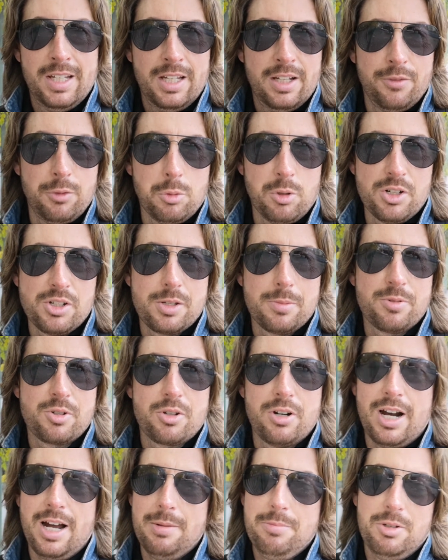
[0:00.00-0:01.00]
If you want to
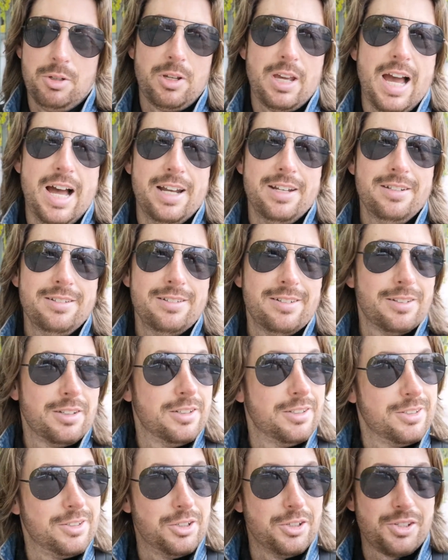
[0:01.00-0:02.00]
subscribe, you can.
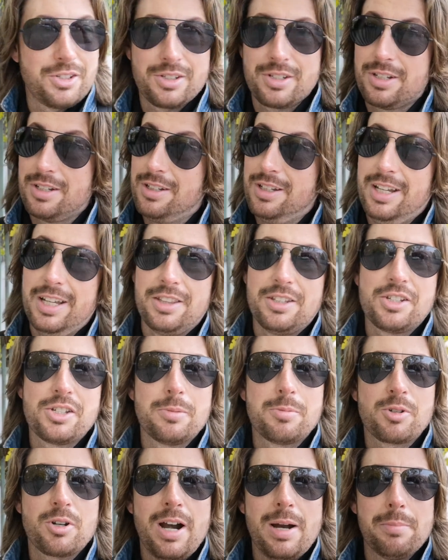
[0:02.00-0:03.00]
Just hit the
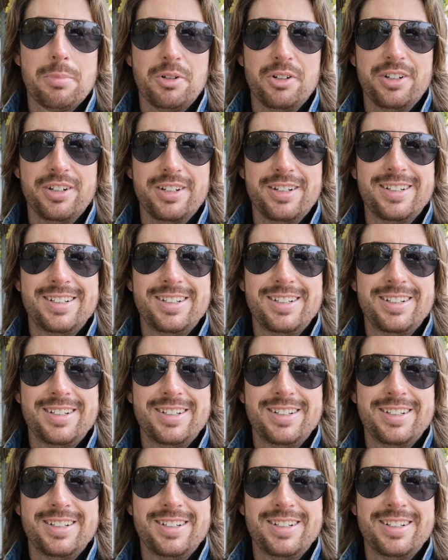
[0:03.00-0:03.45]
subscribe button.